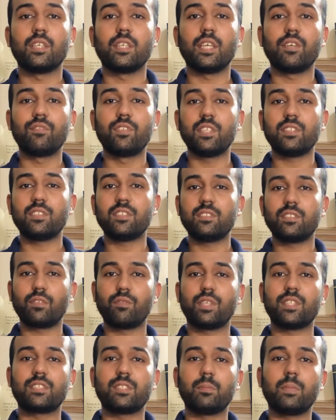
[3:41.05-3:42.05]
If this is
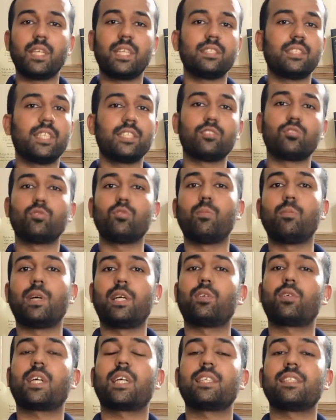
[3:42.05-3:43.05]
reversible and there is no
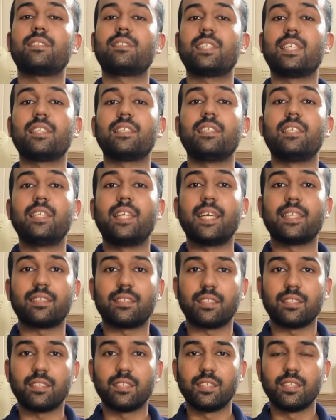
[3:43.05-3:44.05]
myocardial cell
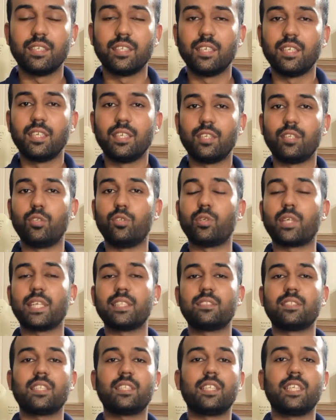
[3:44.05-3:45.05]
death, you
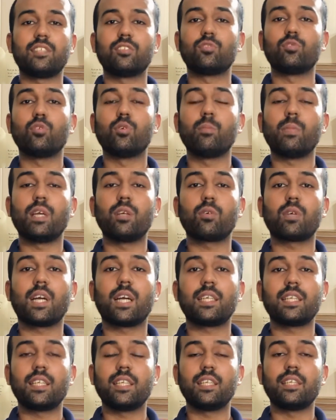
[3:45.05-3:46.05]
can say there is no
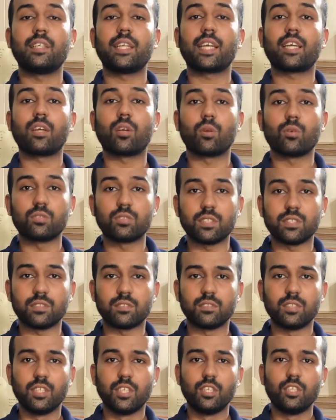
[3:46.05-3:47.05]
myocardial
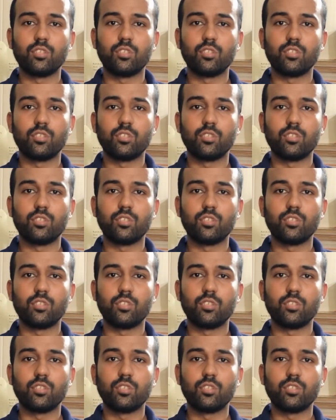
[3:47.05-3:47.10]
necrosis.